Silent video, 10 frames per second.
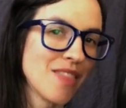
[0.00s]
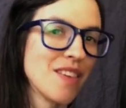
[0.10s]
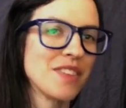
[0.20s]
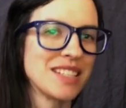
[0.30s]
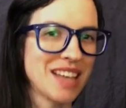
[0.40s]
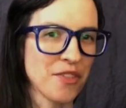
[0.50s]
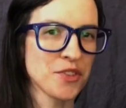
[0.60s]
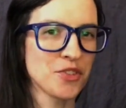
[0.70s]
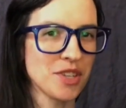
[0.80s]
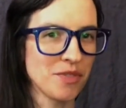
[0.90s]
and that the death
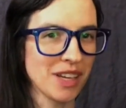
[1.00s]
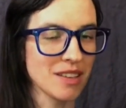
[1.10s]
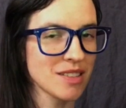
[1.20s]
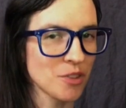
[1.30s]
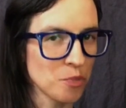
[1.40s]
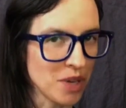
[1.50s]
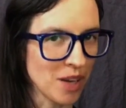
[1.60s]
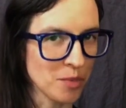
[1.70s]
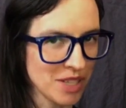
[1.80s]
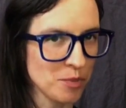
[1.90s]
certificates are
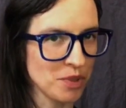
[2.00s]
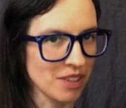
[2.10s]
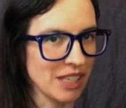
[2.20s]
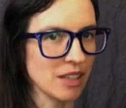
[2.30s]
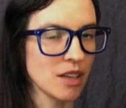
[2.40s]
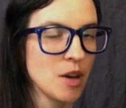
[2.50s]
being manipulated,